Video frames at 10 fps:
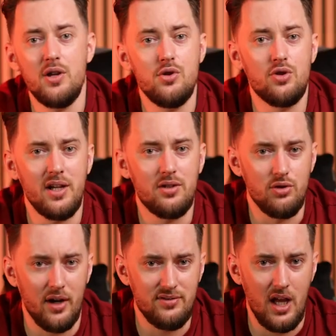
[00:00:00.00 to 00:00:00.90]
Are you trying to
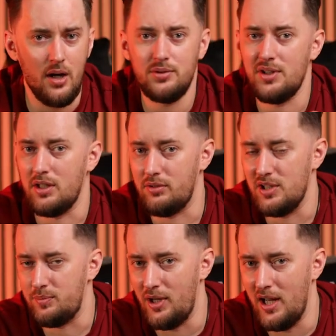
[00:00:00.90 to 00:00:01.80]
drive sales,
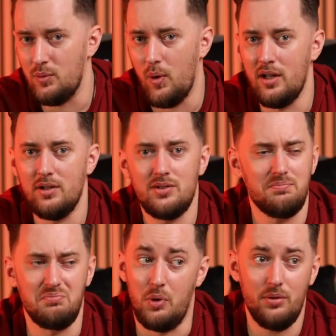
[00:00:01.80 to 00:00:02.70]
increase brand awareness,
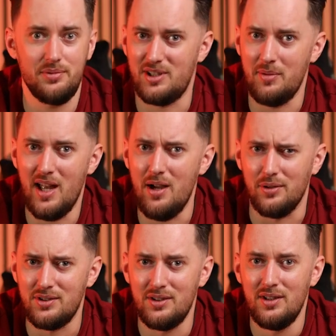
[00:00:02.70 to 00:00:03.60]
or something
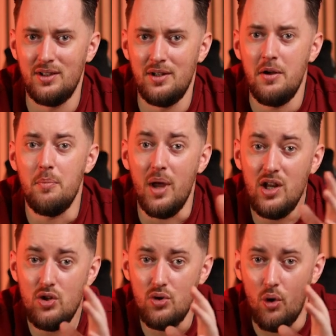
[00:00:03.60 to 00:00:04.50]
else?
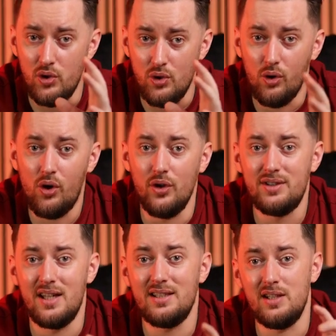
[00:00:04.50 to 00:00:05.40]
Make sure your
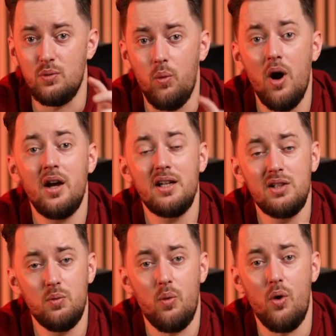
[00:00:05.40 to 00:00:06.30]
content is working
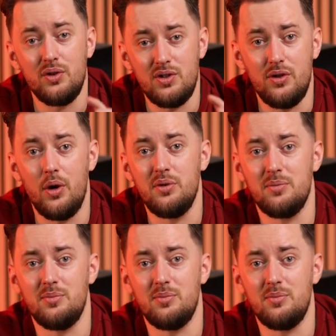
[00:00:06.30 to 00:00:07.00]
towards those